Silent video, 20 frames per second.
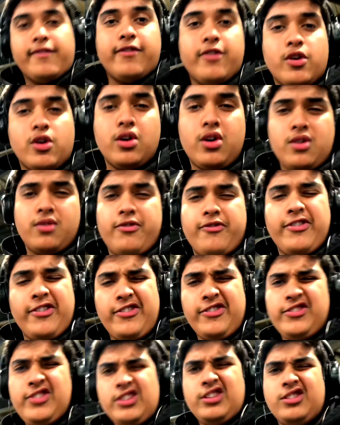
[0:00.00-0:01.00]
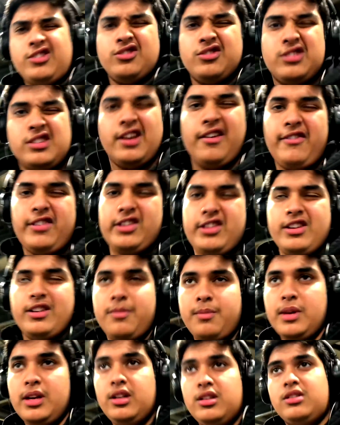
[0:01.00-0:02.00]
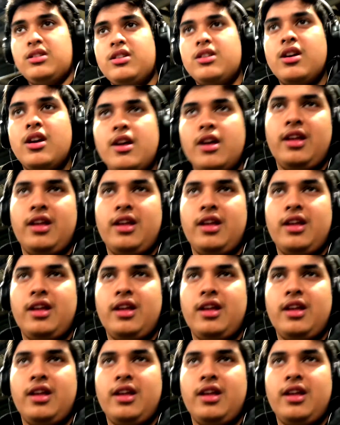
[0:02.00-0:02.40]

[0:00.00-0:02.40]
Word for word: for 15 to 17 minutes